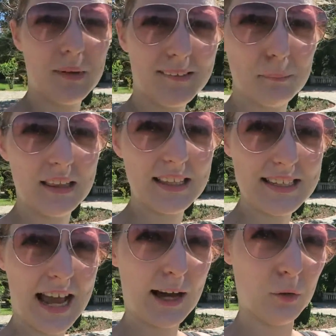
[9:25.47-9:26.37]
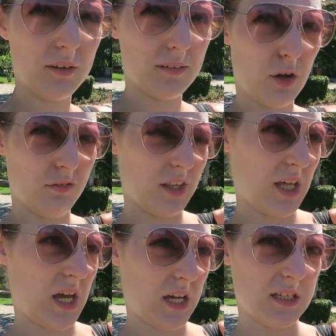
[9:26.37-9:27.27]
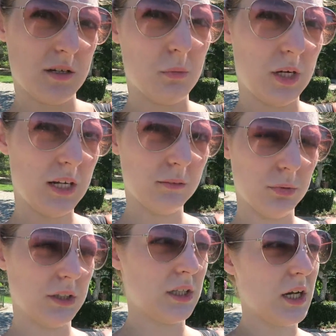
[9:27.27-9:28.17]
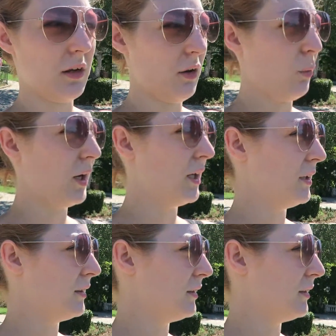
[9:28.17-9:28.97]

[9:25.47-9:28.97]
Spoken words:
must mean that town is over there somewhere, but I don't know where.